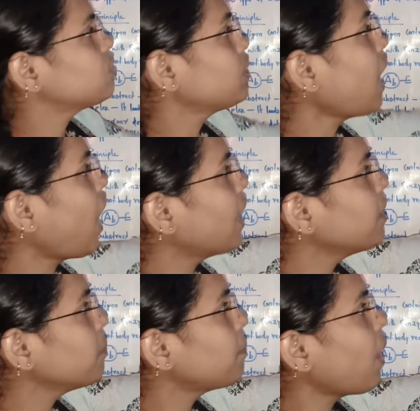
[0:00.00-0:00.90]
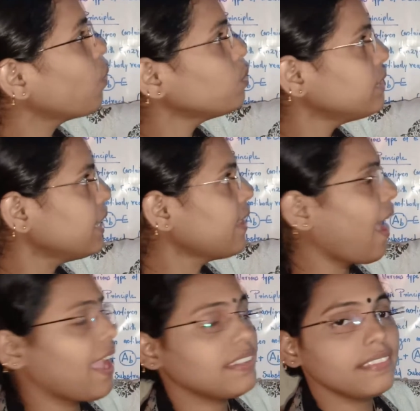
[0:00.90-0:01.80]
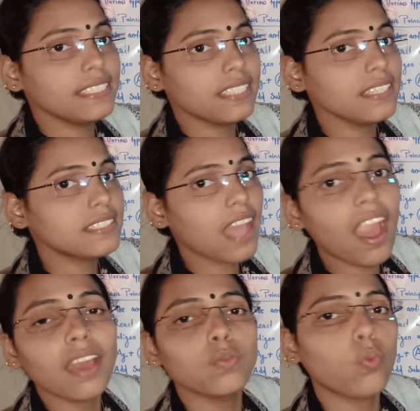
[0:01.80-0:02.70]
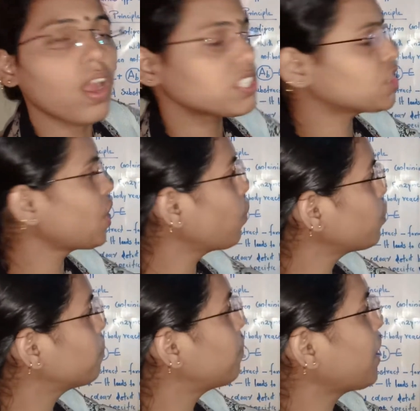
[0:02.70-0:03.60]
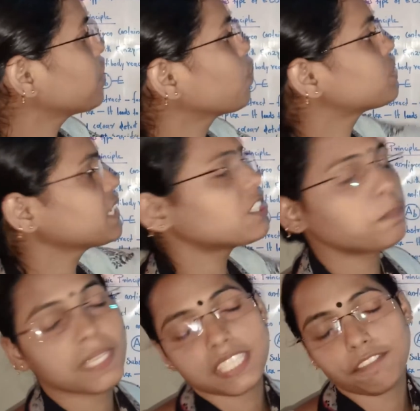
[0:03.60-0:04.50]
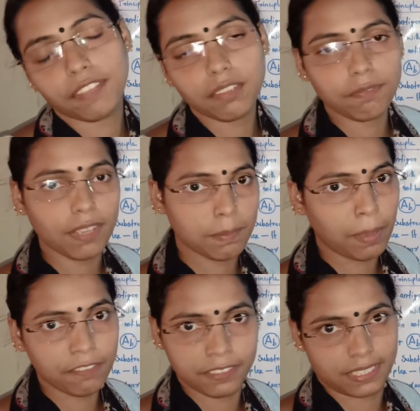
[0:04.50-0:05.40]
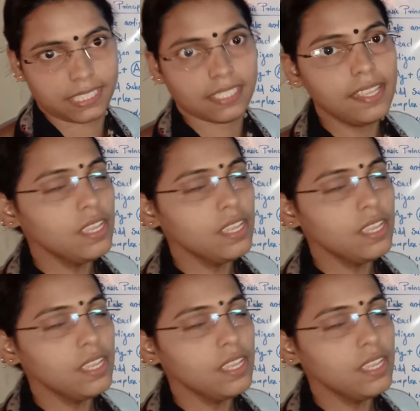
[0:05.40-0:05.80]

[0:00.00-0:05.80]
So the unbounded antigens are washed out by using specific buffers.